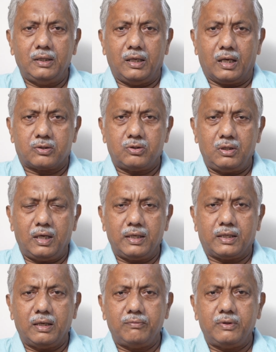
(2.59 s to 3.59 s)
Actually, I
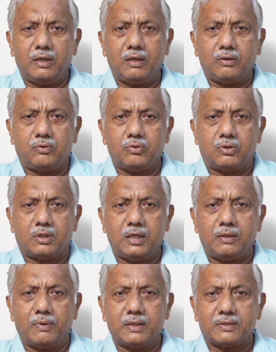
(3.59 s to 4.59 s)
came here to
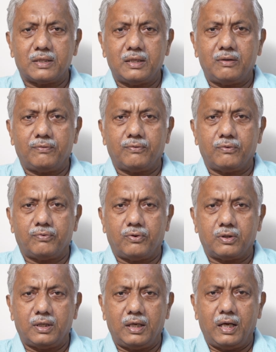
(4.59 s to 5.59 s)
treat myself for
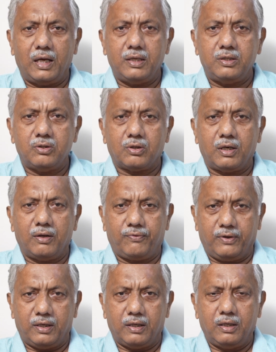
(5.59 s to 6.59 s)
the
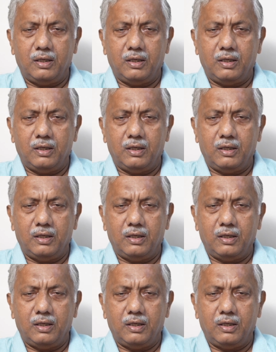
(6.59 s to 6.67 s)
angiography